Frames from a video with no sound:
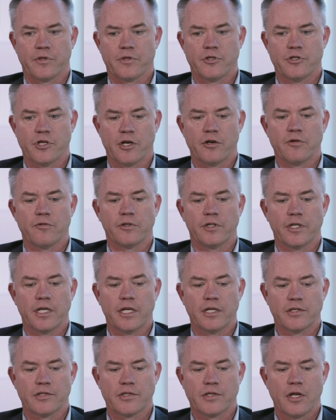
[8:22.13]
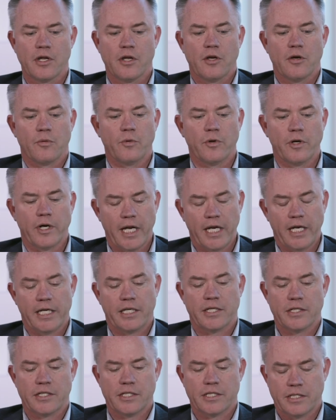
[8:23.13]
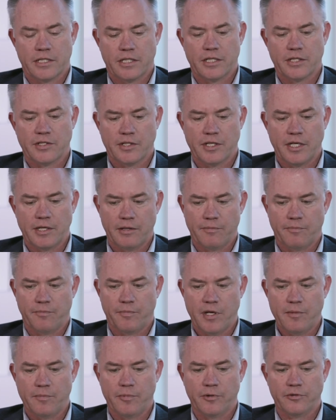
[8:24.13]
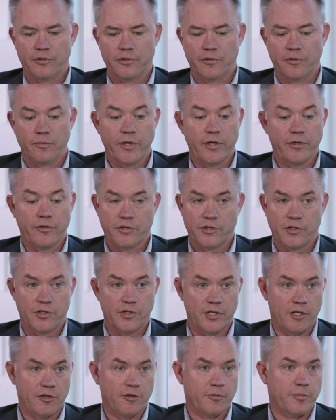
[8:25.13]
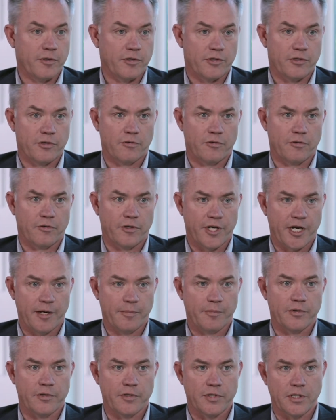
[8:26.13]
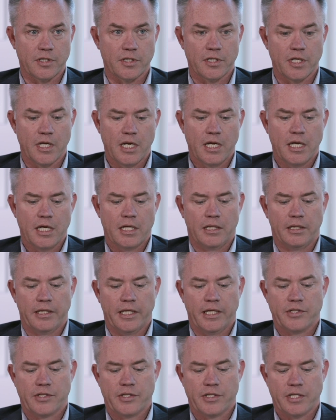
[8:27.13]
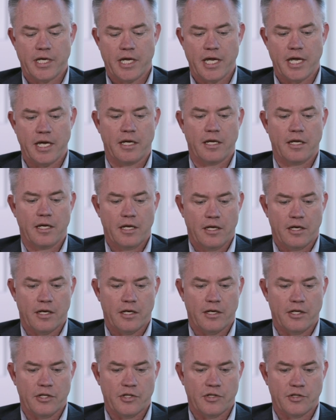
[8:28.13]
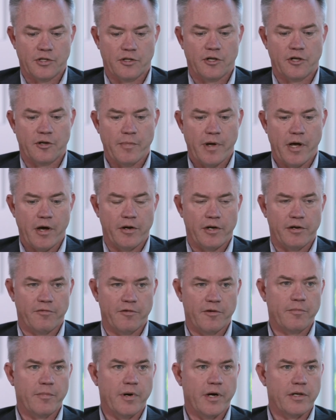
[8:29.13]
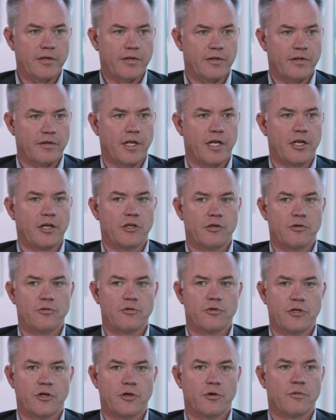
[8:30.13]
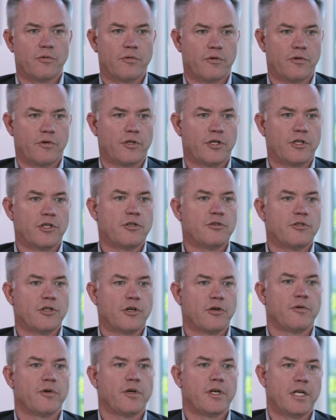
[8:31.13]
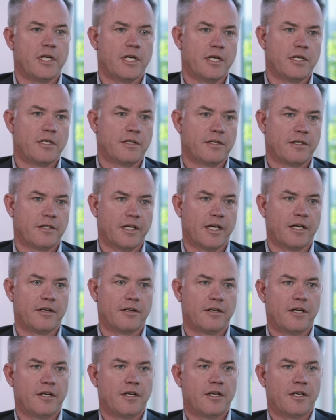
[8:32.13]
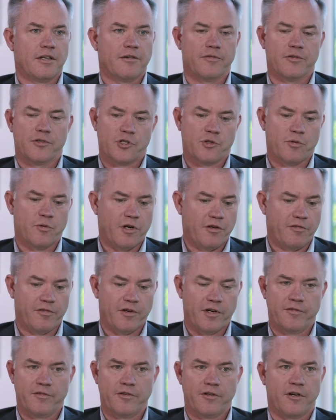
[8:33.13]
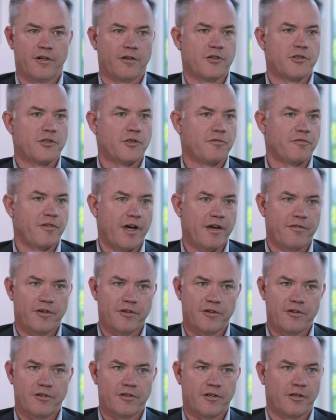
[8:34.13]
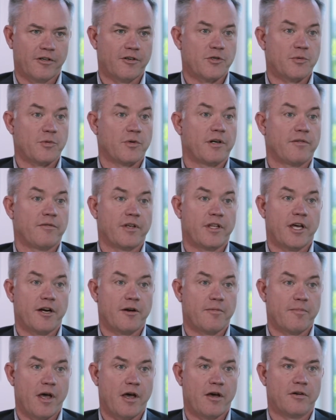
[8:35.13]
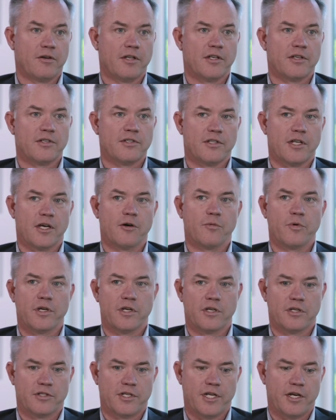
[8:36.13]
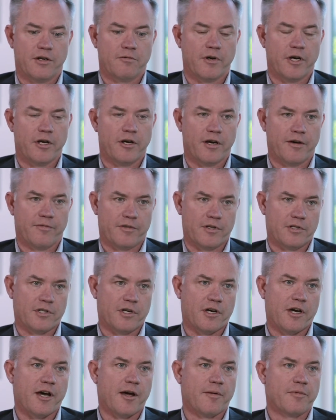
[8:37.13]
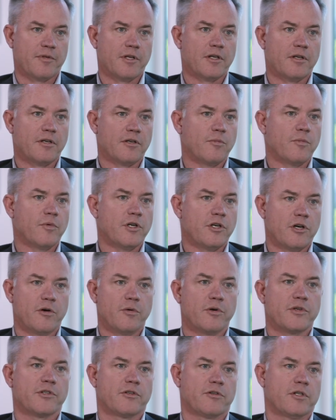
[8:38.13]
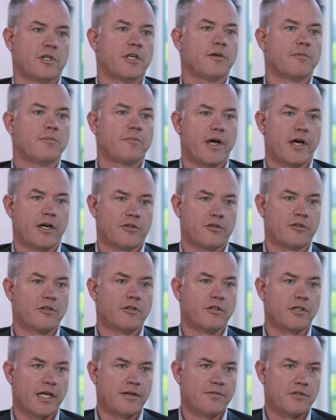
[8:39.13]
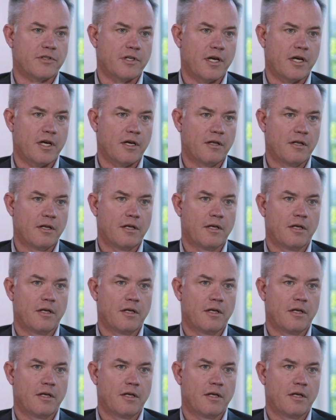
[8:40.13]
Generally, it's what I like to see people do, and whether it's a single person or couples, is let's take a certain amount every month that you don't need. That if it's $25 or $500, whatever that amount is, that we can take right off the top, that we know isn't going to impact on your lifestyle.